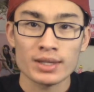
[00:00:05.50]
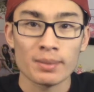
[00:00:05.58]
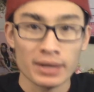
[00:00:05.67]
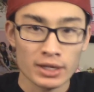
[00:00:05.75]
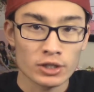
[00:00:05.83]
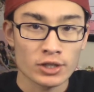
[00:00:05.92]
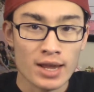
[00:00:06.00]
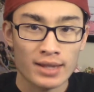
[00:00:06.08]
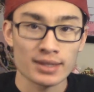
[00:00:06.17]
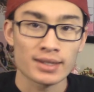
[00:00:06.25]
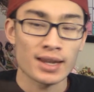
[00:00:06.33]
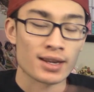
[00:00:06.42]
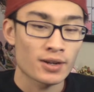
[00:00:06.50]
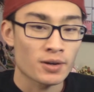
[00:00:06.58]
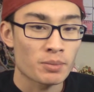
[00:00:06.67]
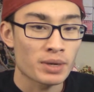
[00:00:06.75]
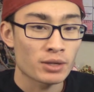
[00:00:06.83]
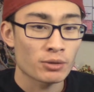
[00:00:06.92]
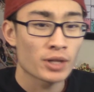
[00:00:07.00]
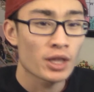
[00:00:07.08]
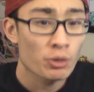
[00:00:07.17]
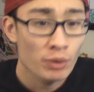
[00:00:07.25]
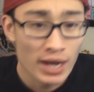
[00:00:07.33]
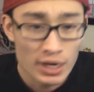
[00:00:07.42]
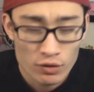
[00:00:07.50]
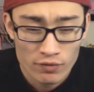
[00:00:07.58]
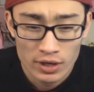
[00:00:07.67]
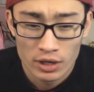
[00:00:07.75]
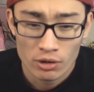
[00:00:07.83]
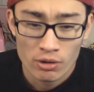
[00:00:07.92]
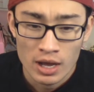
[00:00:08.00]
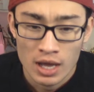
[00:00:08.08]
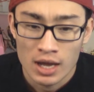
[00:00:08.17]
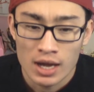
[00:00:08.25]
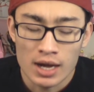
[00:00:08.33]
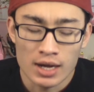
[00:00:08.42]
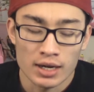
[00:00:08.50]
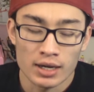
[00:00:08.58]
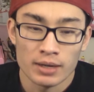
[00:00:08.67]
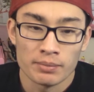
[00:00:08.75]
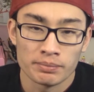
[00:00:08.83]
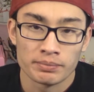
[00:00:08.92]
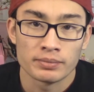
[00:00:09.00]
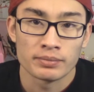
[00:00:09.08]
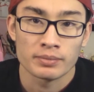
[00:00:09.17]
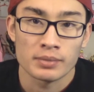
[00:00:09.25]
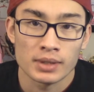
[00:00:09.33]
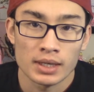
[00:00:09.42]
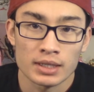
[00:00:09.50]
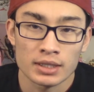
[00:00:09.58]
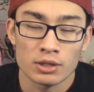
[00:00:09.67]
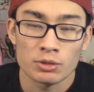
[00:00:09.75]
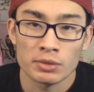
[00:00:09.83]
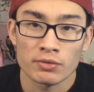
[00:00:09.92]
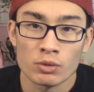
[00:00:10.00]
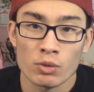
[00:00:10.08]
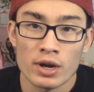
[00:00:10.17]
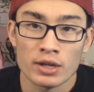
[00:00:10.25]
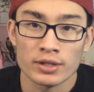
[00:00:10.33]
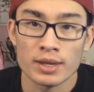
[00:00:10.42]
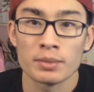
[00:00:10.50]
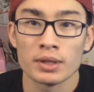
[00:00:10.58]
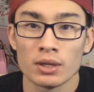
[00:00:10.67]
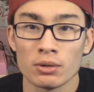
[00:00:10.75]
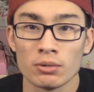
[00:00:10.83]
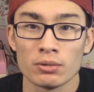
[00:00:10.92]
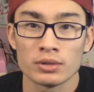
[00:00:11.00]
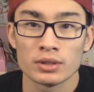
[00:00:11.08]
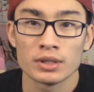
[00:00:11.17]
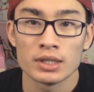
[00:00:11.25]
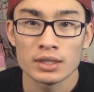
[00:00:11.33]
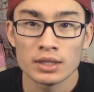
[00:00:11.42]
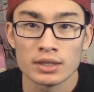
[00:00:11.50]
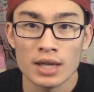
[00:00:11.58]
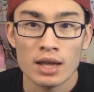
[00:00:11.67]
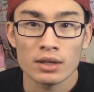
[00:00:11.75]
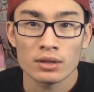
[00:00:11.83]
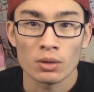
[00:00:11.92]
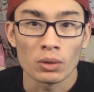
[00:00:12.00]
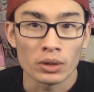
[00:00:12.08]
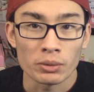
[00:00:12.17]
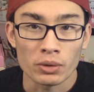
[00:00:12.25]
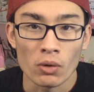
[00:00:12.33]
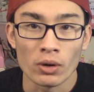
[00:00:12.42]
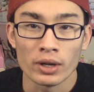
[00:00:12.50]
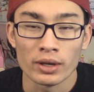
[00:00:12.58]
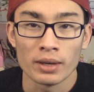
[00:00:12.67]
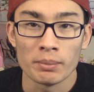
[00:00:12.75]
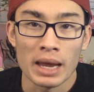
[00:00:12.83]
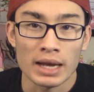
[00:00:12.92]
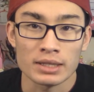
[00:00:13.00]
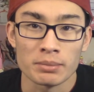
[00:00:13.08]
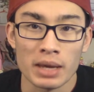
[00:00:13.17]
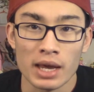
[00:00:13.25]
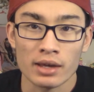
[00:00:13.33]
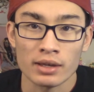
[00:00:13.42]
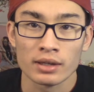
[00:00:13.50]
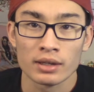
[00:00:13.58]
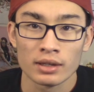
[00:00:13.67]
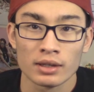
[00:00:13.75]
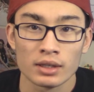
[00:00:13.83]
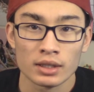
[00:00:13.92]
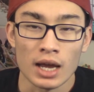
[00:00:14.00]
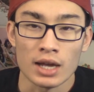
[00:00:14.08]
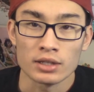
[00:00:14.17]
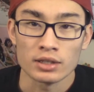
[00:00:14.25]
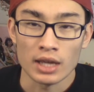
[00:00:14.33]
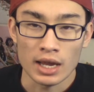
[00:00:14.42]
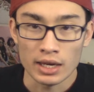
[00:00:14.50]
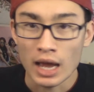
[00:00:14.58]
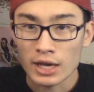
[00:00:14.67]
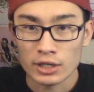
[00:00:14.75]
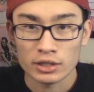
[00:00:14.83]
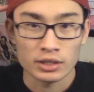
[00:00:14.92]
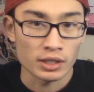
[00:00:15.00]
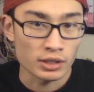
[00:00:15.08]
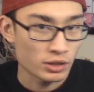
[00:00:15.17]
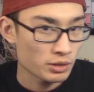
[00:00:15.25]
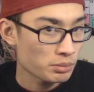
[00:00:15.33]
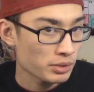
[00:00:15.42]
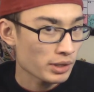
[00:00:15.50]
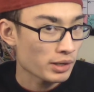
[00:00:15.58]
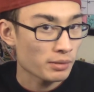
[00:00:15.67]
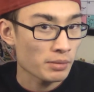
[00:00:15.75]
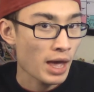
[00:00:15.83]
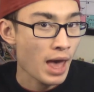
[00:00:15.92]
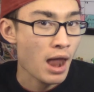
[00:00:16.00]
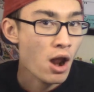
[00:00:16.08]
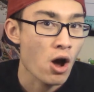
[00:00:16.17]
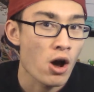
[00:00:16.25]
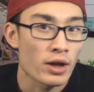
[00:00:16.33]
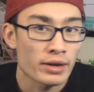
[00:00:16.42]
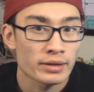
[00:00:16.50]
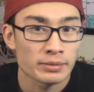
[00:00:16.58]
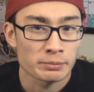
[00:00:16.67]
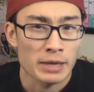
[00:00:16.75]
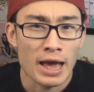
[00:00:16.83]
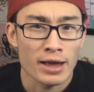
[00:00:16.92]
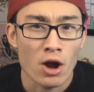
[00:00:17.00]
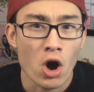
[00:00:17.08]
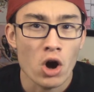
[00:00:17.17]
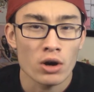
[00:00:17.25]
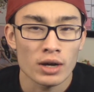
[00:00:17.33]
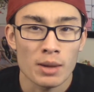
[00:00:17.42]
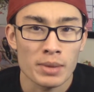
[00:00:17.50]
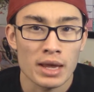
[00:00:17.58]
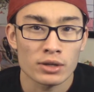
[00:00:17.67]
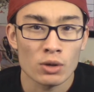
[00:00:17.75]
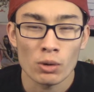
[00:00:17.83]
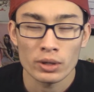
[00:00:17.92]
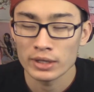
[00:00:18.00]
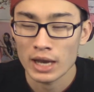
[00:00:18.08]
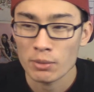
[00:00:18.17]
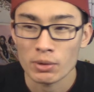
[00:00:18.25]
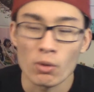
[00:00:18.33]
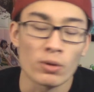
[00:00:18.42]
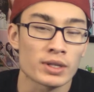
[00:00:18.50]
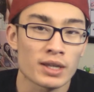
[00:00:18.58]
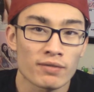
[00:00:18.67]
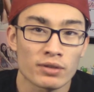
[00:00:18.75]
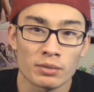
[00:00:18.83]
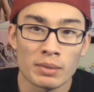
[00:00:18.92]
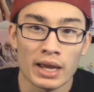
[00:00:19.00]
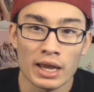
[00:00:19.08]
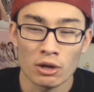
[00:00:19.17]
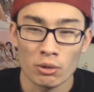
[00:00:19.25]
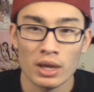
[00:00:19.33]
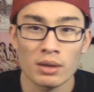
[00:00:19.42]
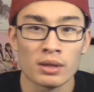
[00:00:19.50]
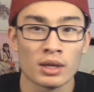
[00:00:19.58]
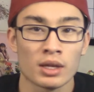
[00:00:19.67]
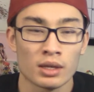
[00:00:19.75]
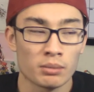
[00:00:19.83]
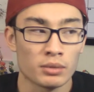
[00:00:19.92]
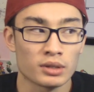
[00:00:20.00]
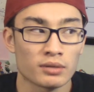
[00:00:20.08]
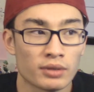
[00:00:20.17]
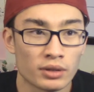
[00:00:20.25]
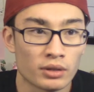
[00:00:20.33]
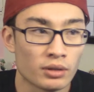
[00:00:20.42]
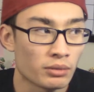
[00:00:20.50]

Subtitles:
is up, ladies and gents? Nate here, bringing you another reaction video. Excuse me for wearing same clothes. This is not totally recorded back to back. I just didn't just put a hat on at all. I'm not totally not recording this after my AOA music video